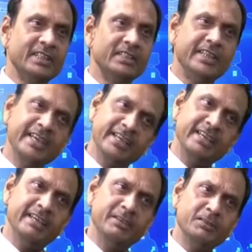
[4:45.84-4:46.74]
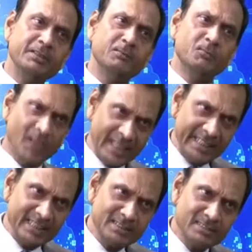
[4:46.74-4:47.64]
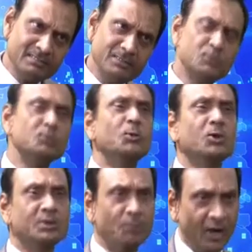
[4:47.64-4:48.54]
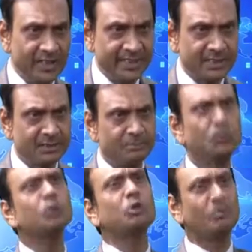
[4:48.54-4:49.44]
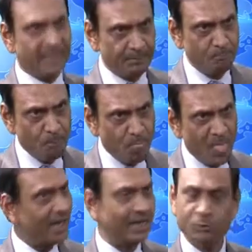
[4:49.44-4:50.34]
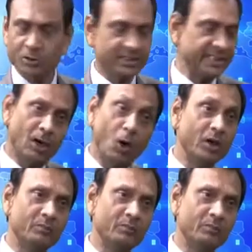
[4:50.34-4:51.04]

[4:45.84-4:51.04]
They work less, do more the politics, most of them. I won't say all,